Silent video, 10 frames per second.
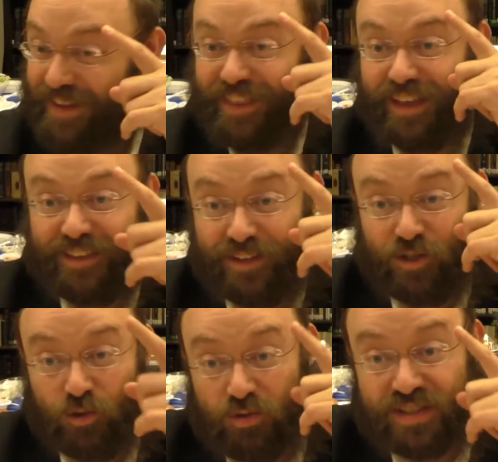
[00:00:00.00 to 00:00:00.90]
that the
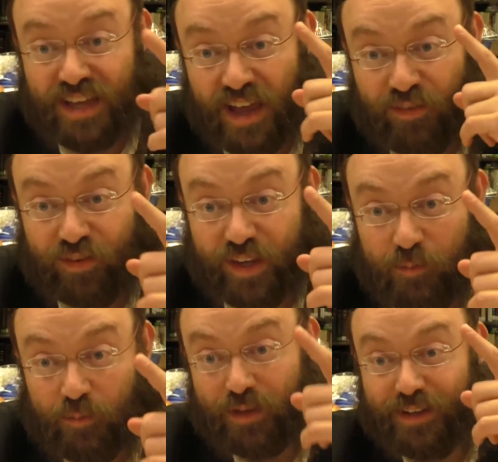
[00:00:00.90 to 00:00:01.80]
Jews saved
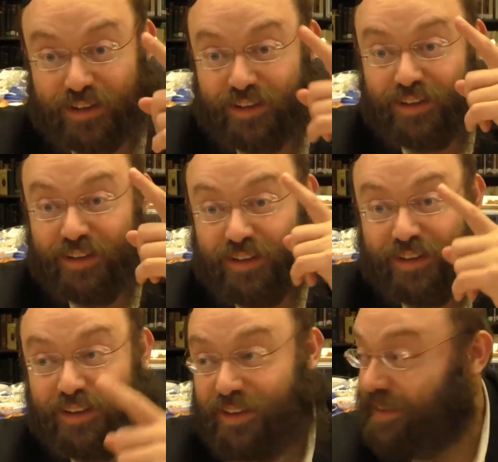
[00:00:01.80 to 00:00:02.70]
him. Great
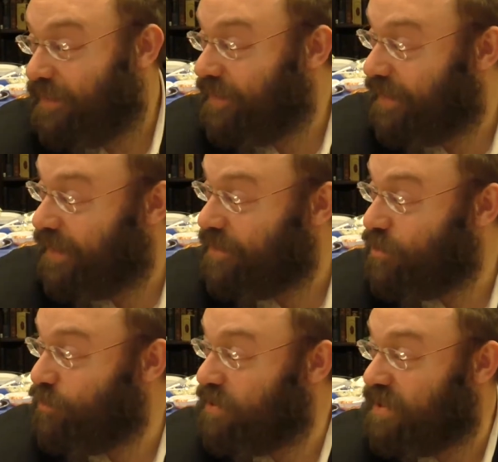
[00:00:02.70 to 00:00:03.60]
story. The
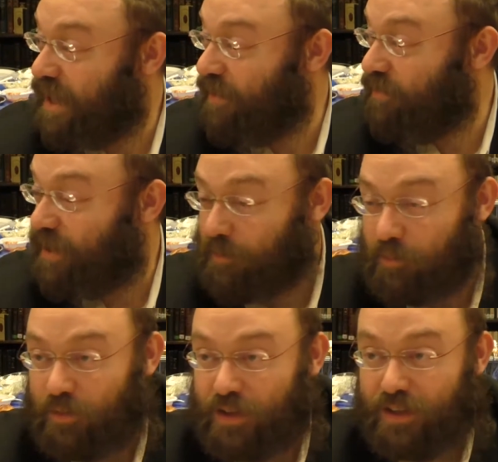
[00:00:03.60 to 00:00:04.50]
Jews saved him.
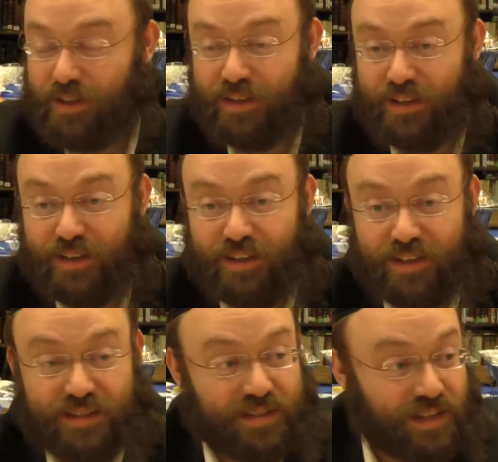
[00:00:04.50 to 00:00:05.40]
Um,
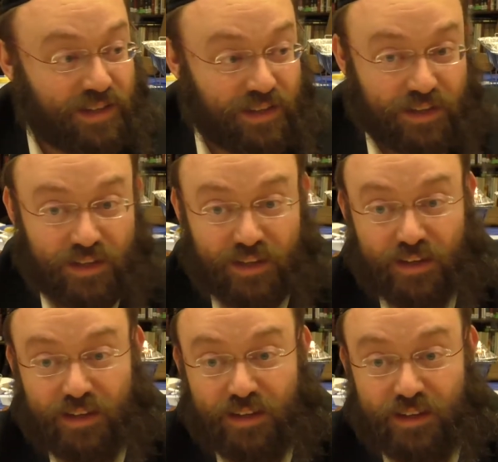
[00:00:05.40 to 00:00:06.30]
he said,
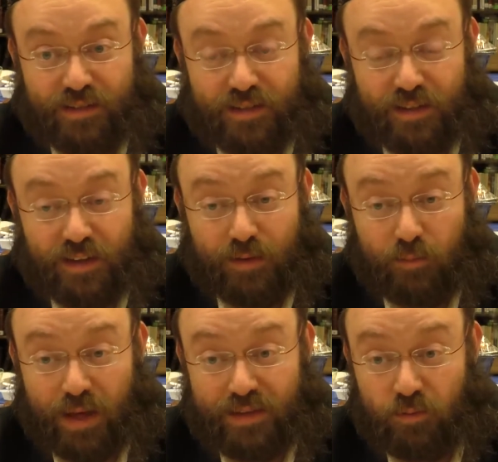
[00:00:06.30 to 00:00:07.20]
so the
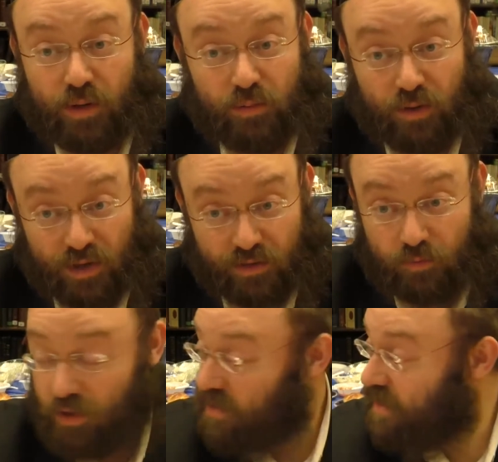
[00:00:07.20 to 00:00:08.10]
man, where,
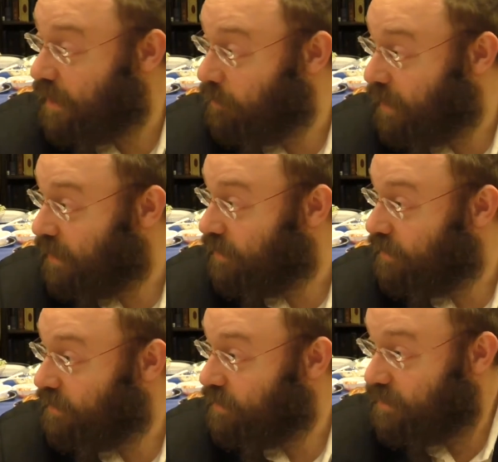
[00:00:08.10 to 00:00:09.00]
where's that man?
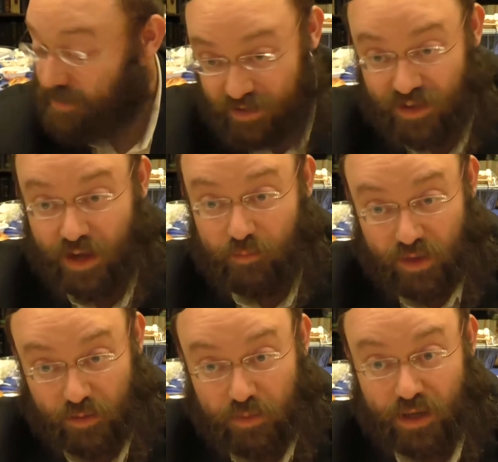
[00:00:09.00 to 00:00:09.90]
He said, I'm
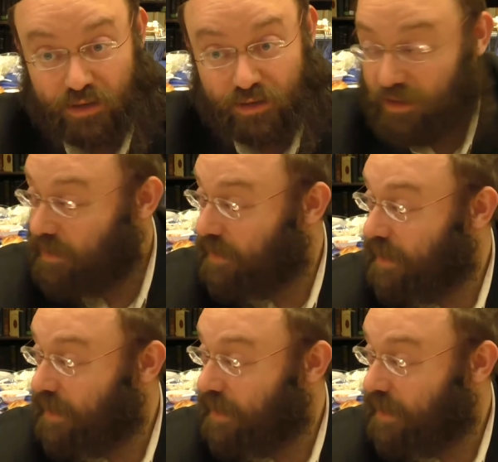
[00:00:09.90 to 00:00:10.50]
that man.